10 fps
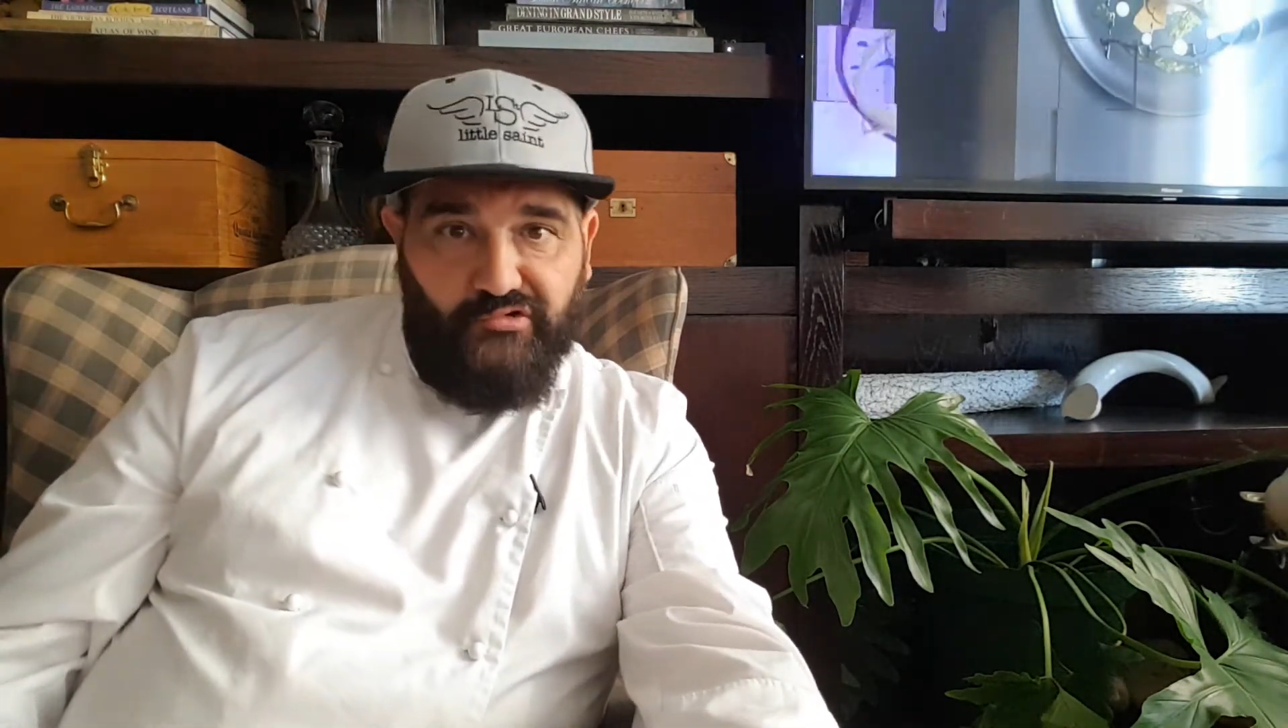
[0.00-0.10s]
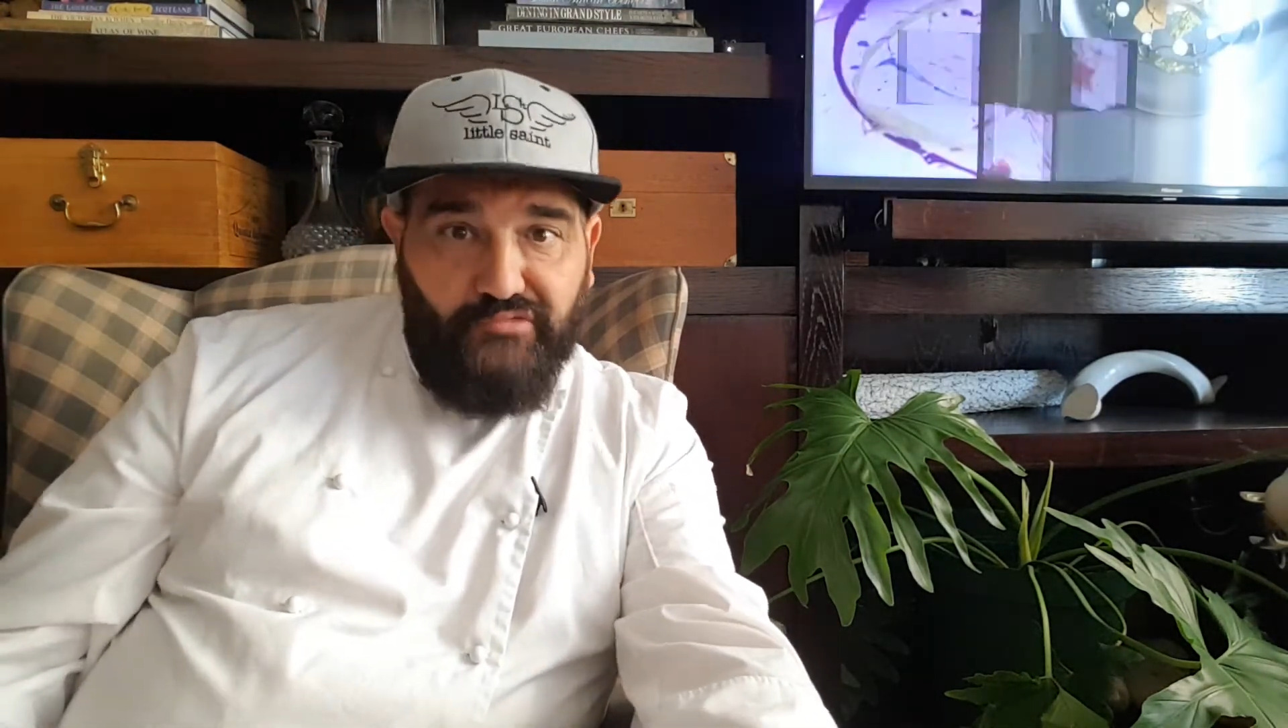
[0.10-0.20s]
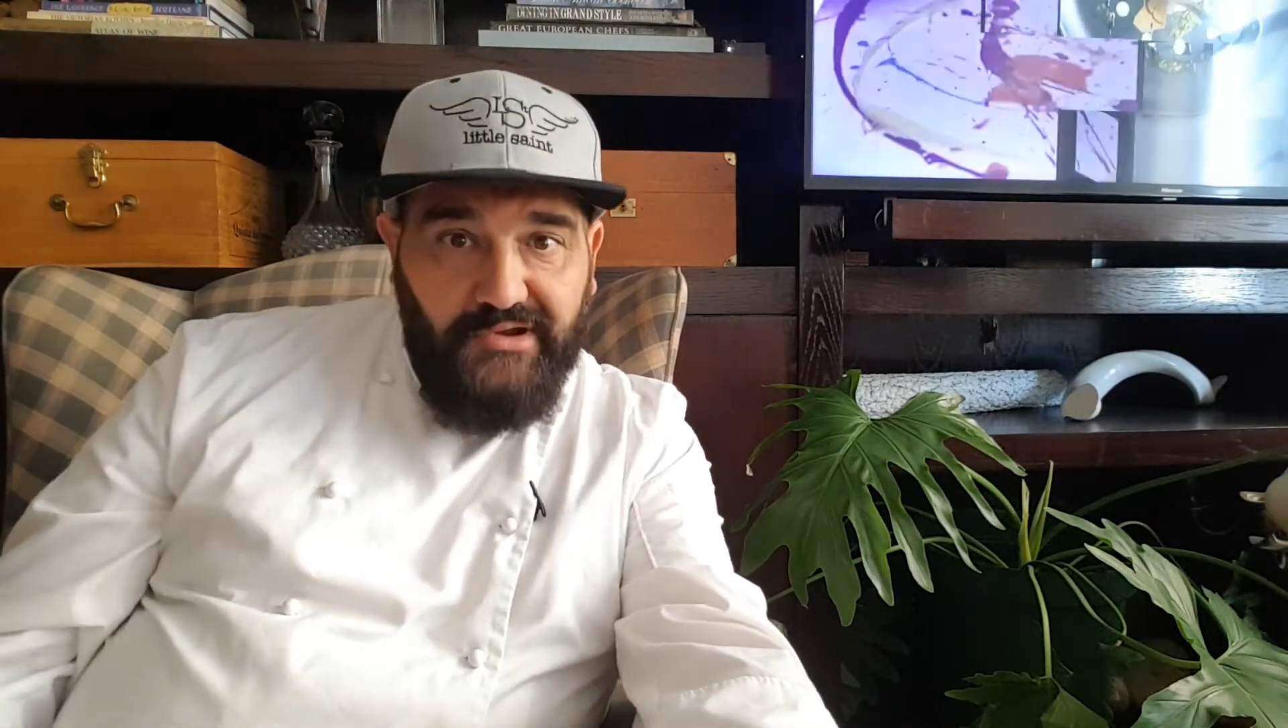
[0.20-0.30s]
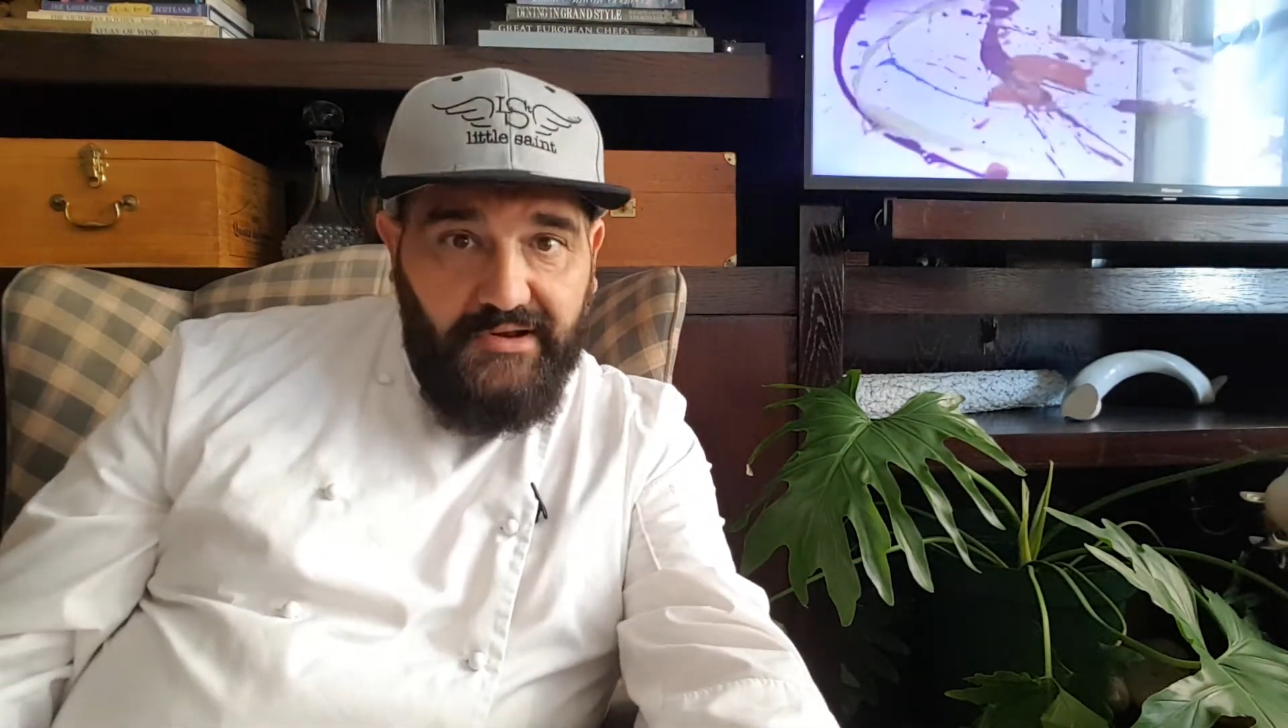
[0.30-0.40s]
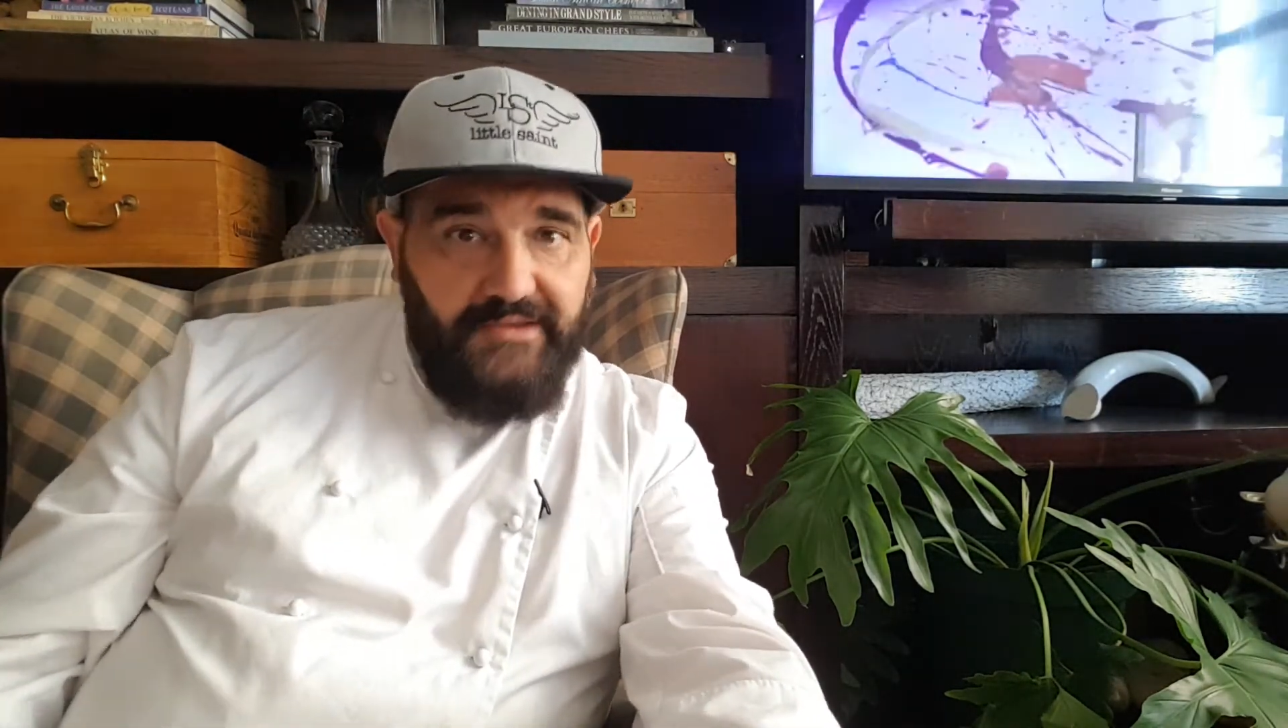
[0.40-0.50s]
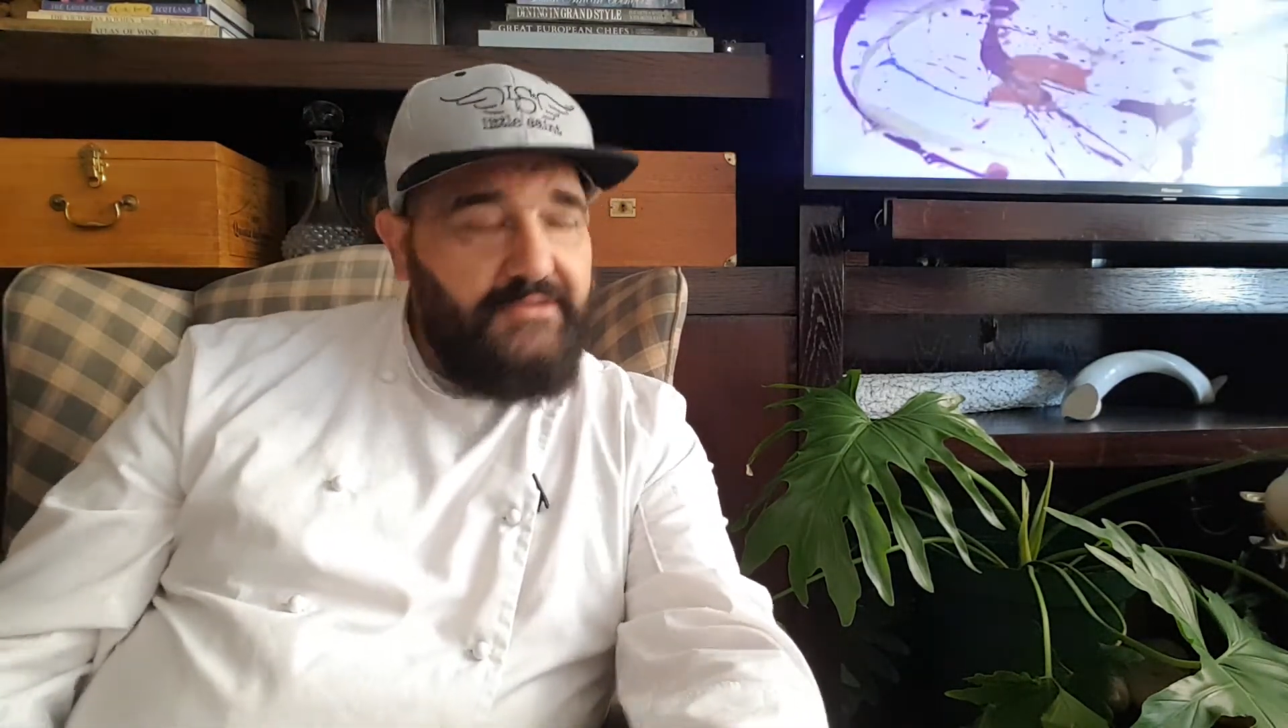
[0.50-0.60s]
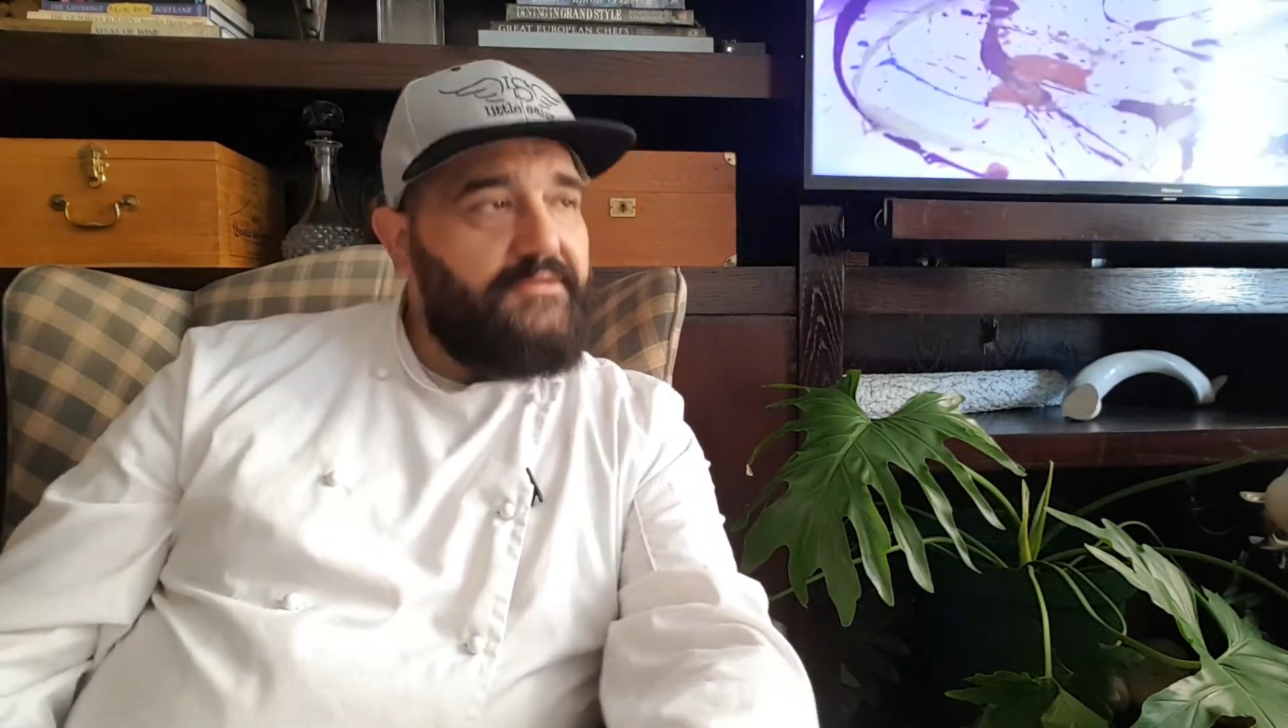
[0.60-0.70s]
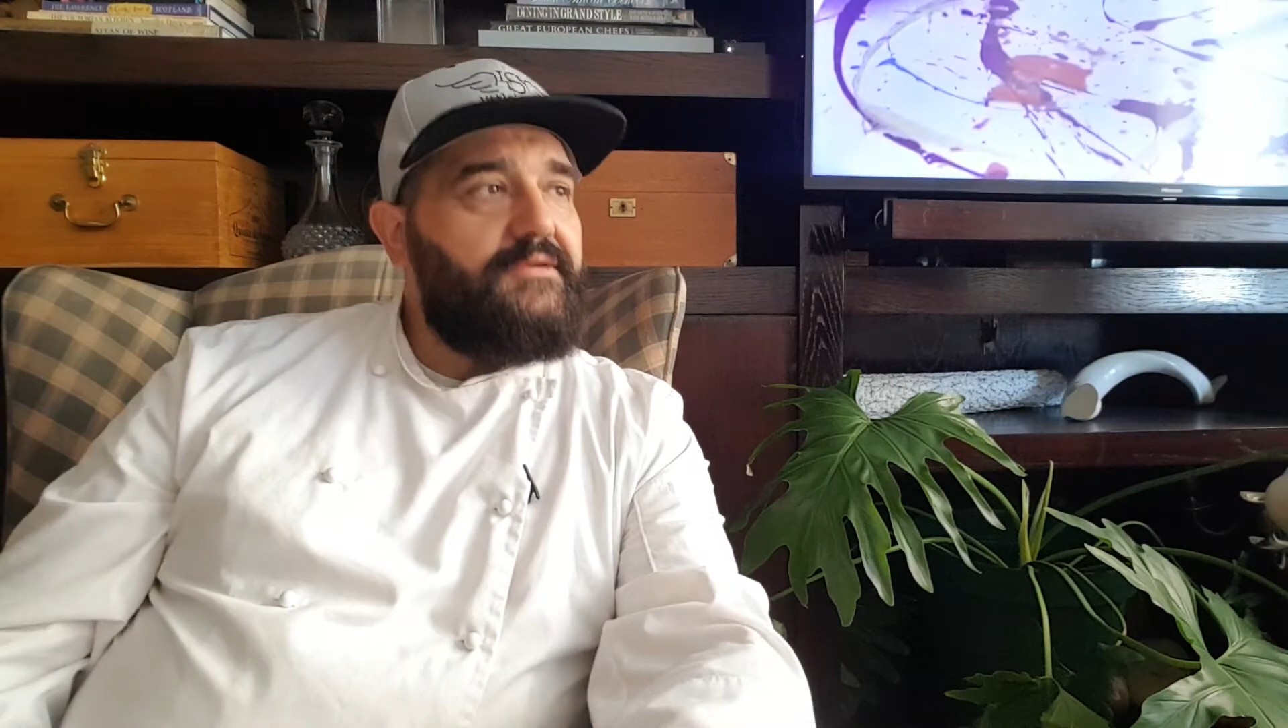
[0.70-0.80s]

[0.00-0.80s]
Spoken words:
really."